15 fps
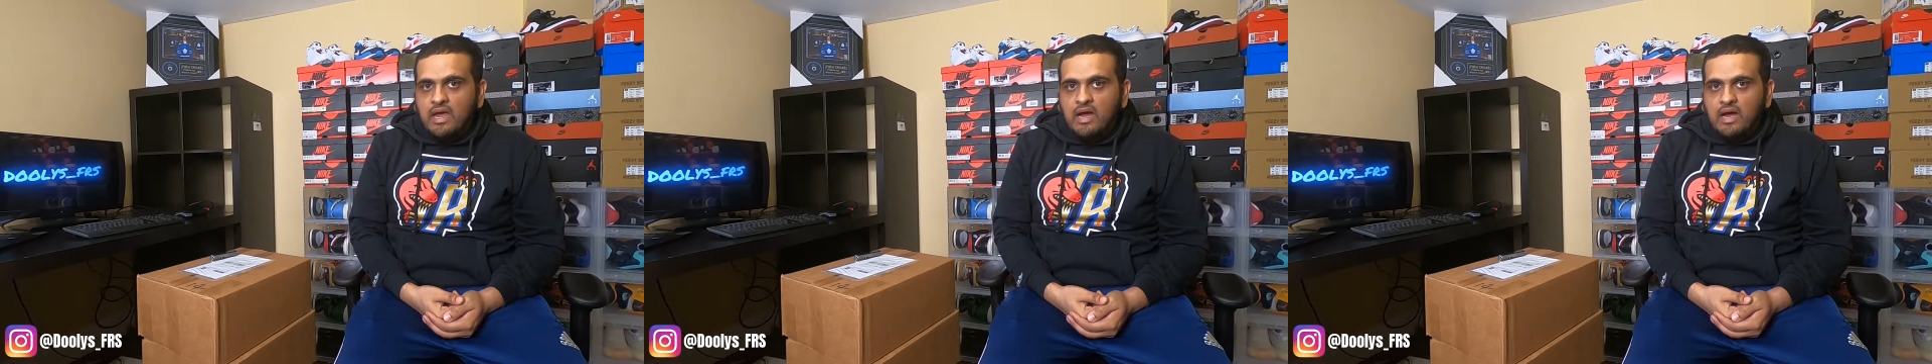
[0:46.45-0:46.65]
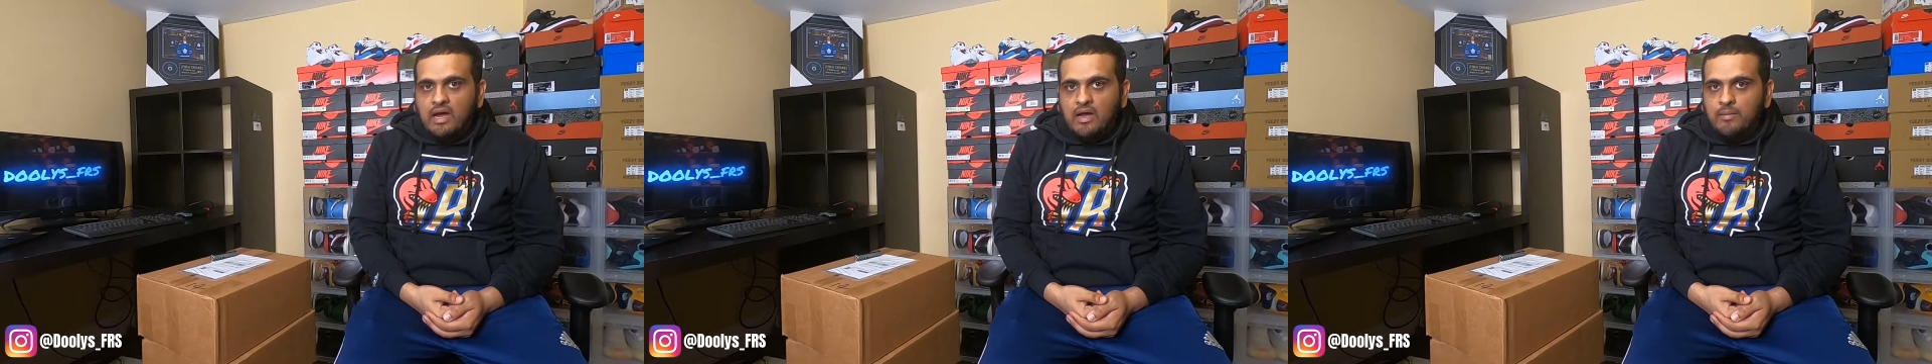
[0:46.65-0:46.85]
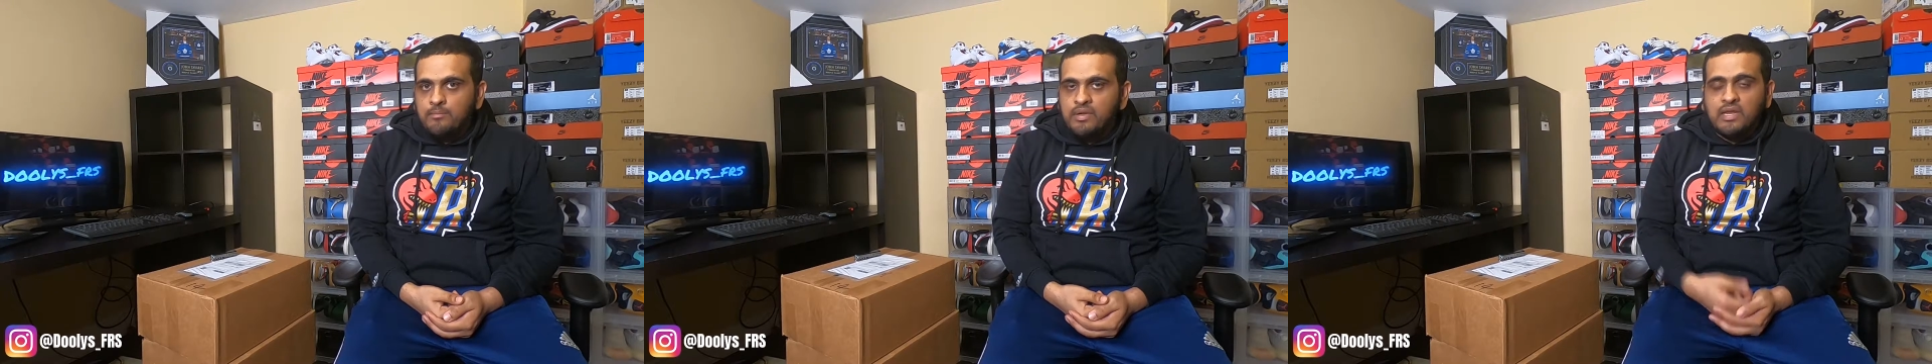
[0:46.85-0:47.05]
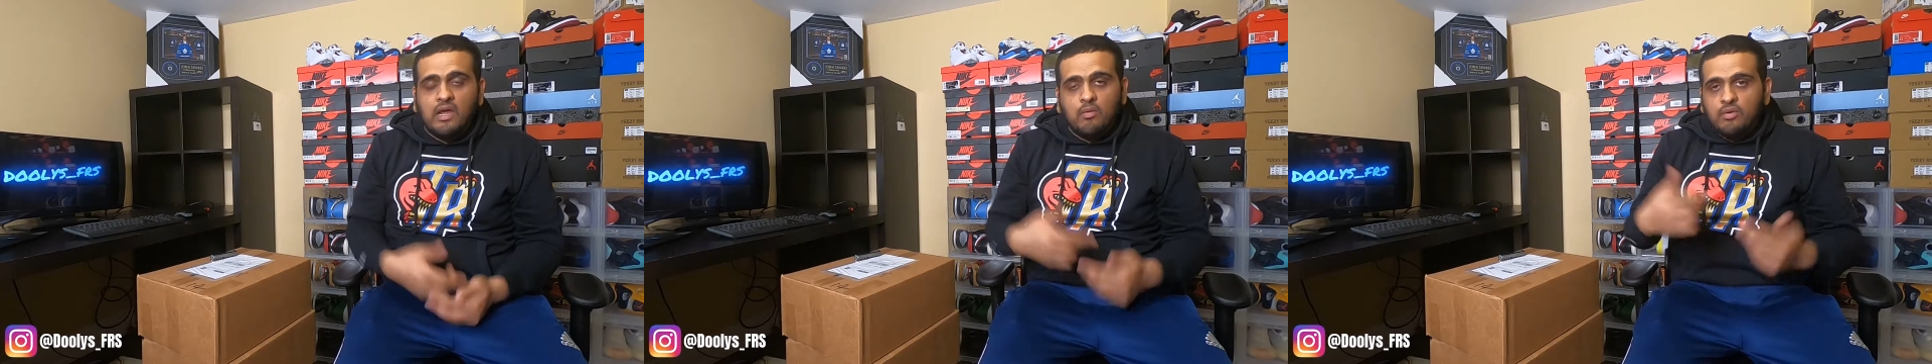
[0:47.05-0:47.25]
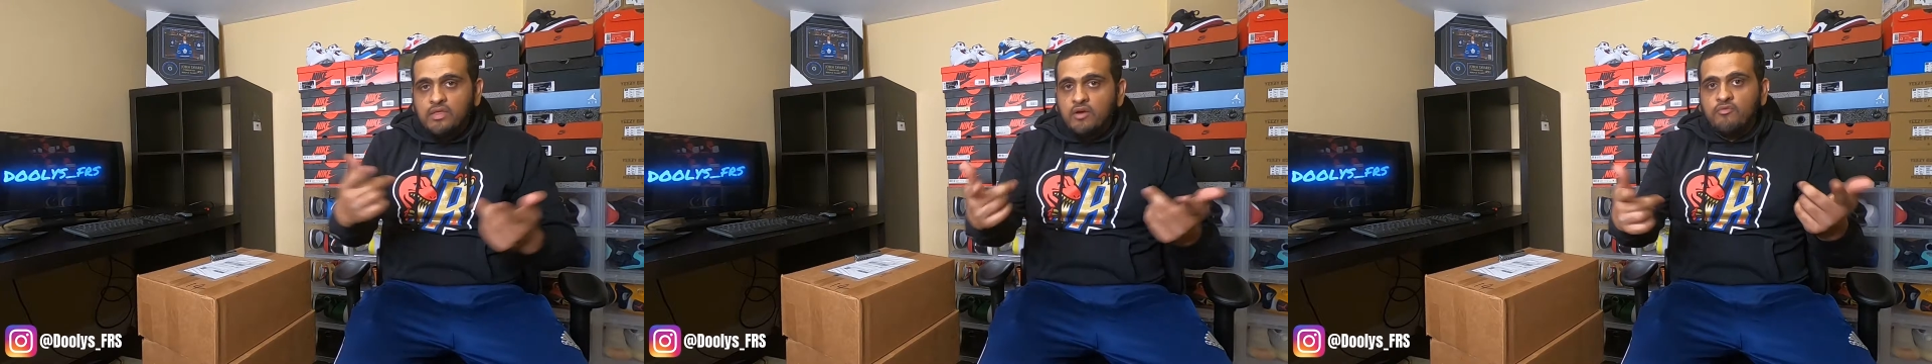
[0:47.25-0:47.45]
But yeah,
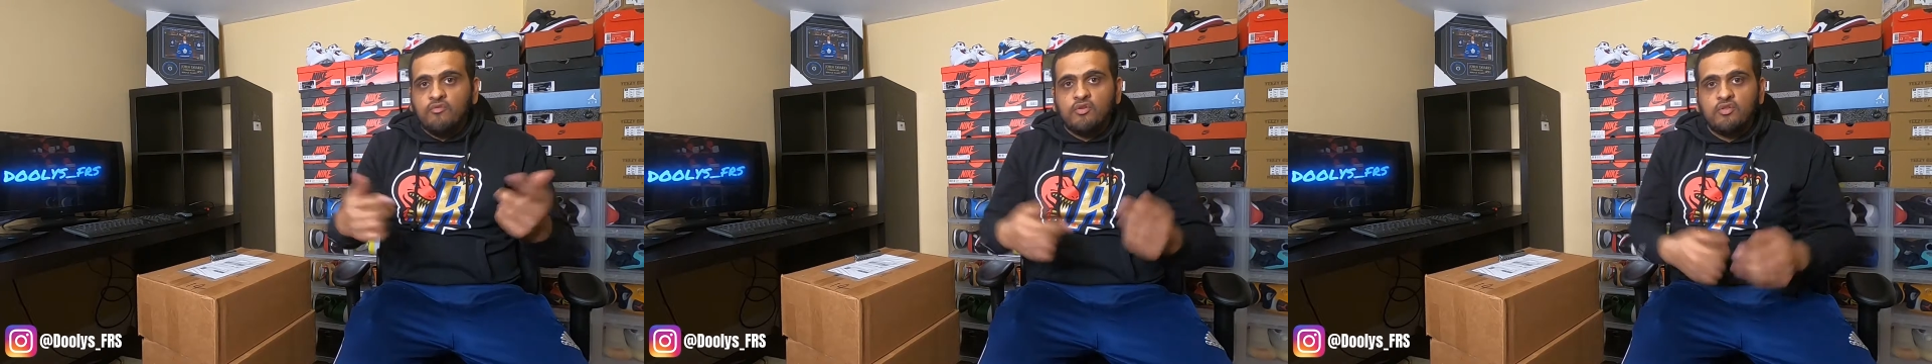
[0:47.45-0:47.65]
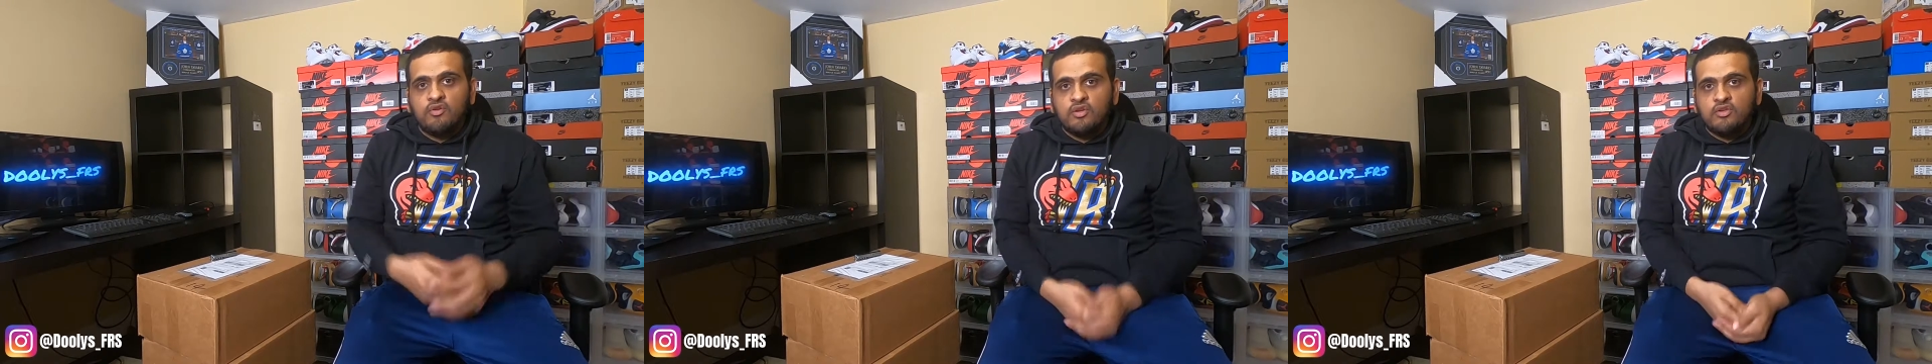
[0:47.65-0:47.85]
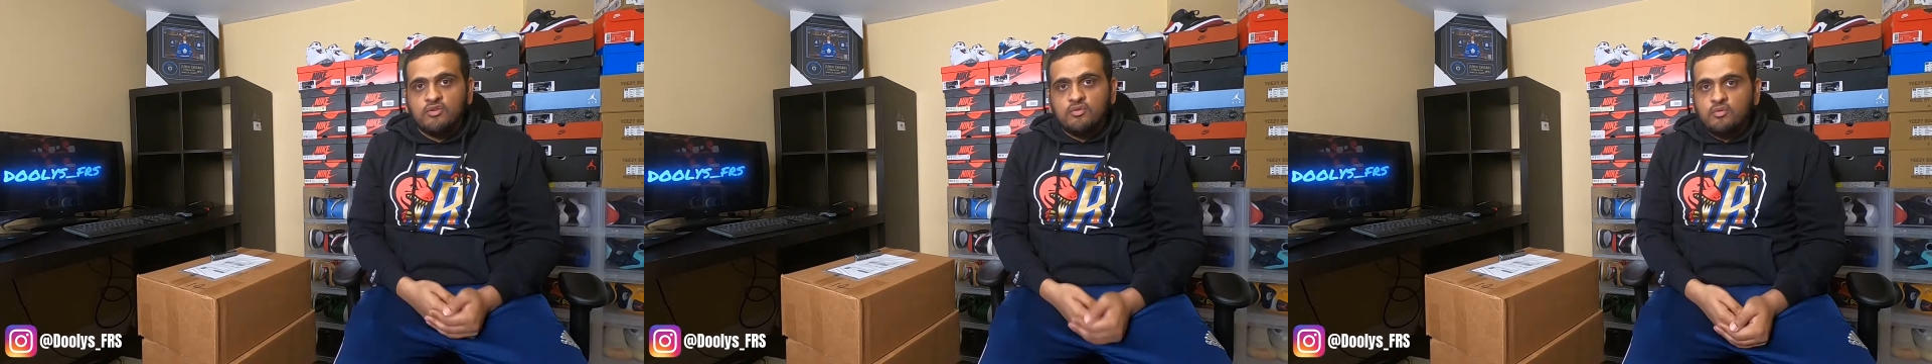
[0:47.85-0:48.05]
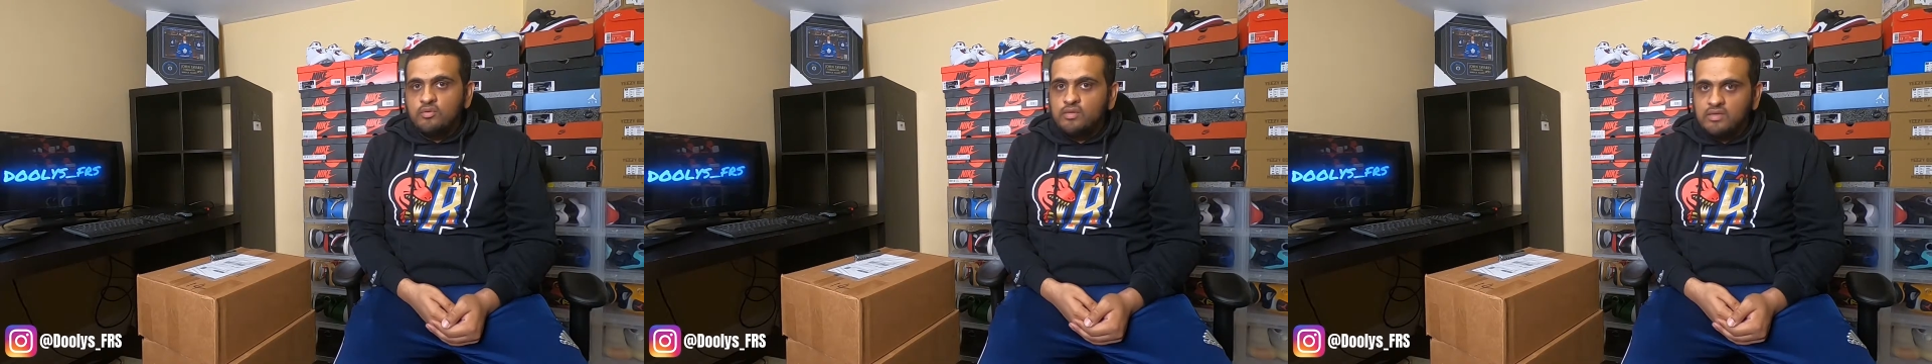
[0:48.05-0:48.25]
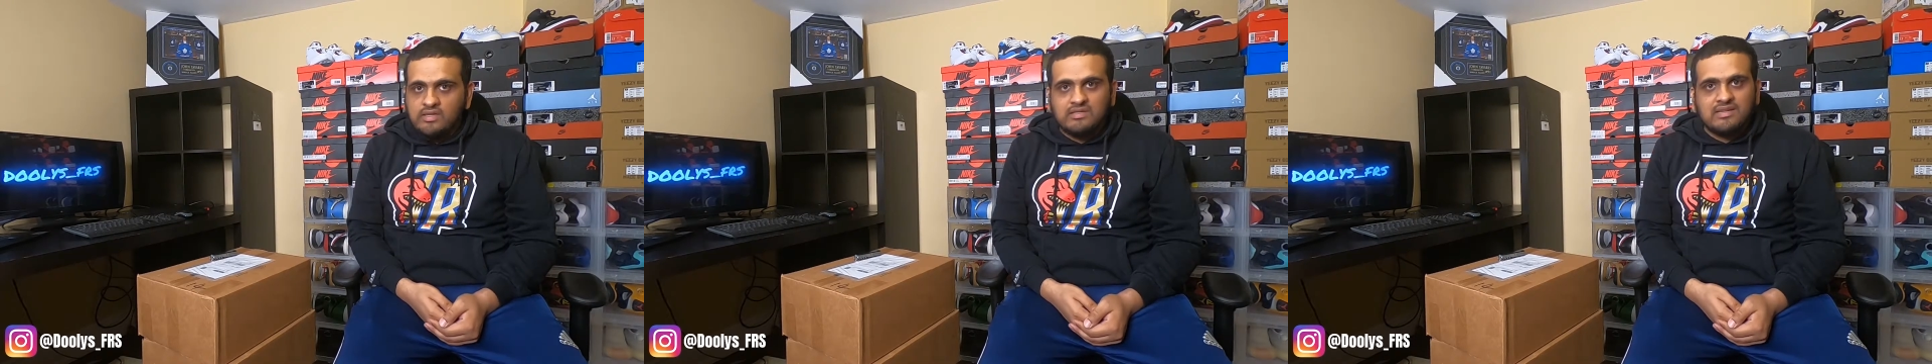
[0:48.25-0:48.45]
without further ado,
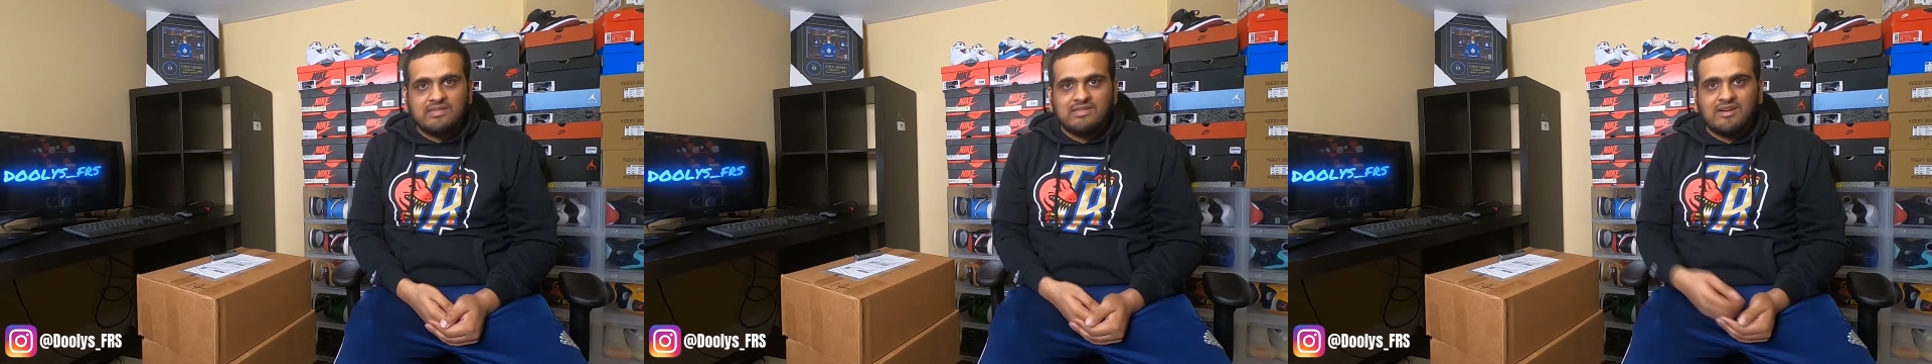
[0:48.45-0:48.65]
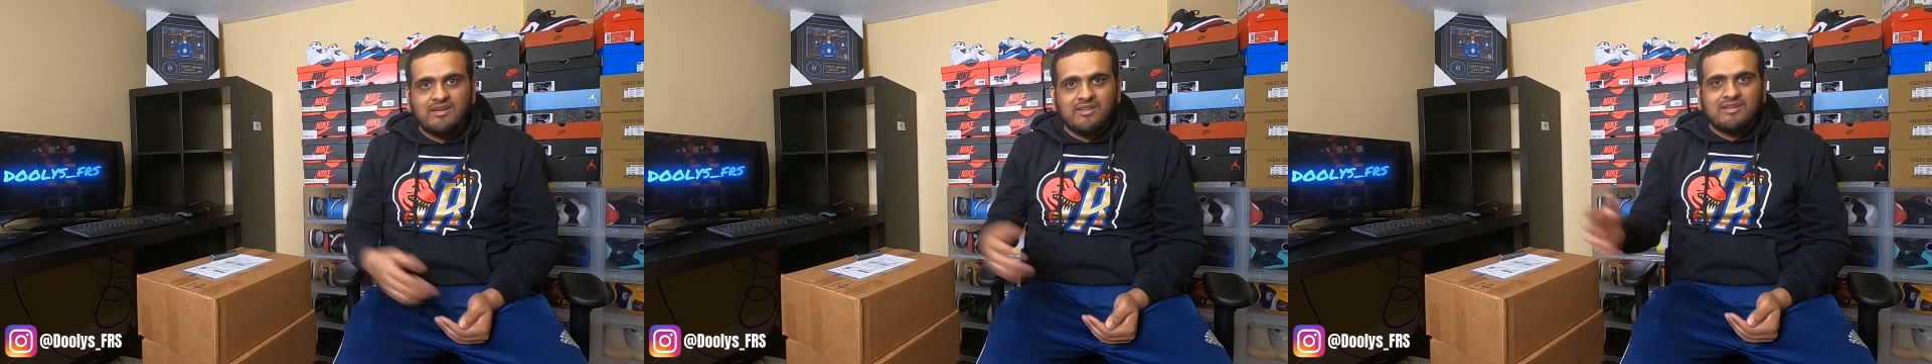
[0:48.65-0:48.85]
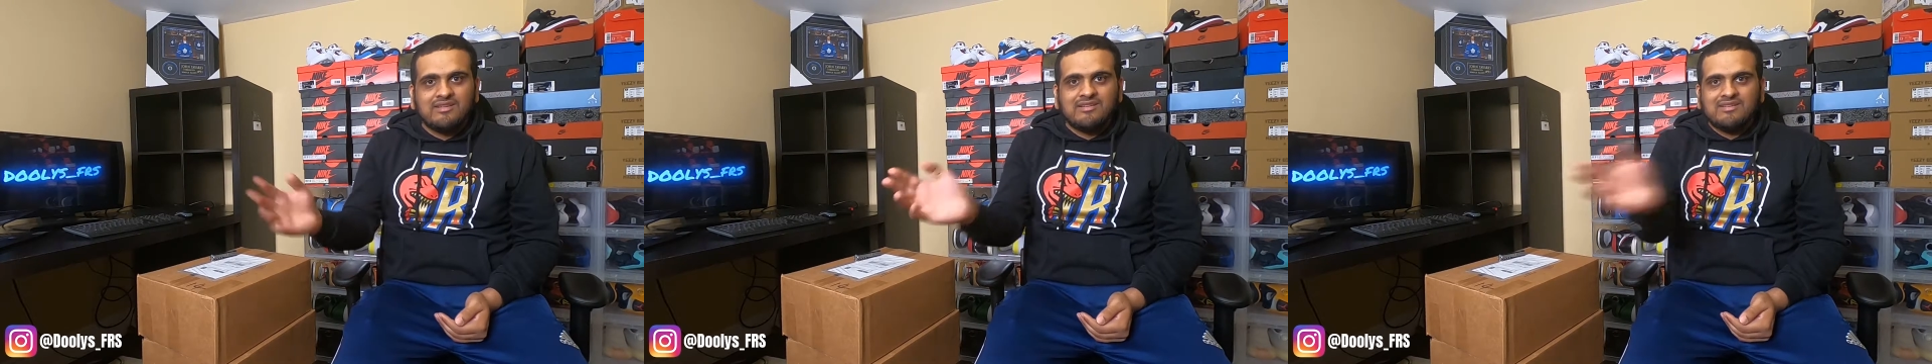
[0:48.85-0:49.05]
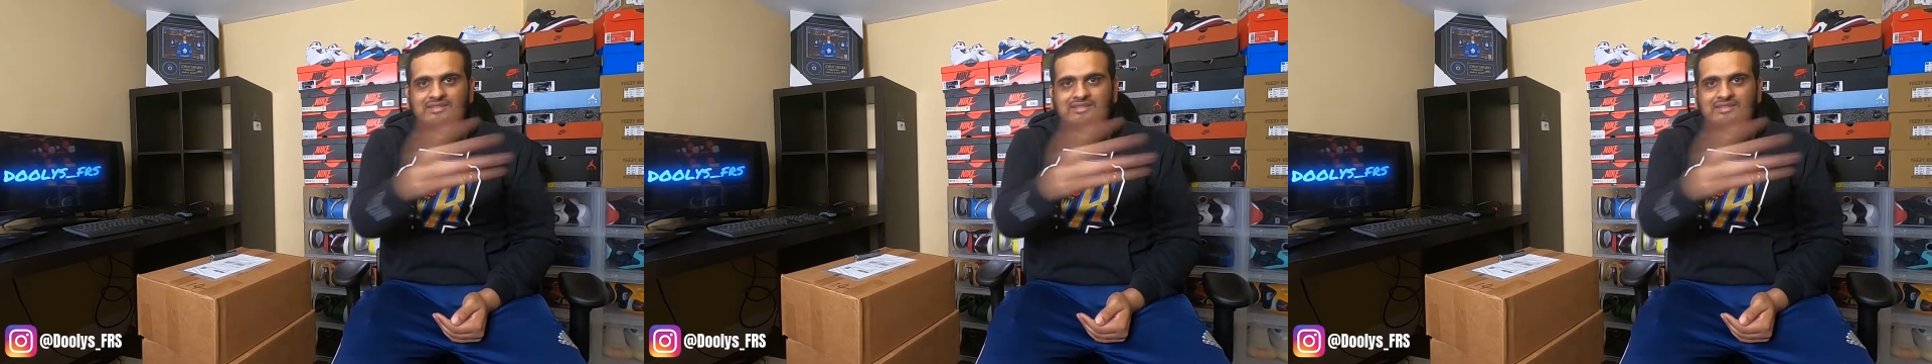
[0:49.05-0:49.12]
let's get started.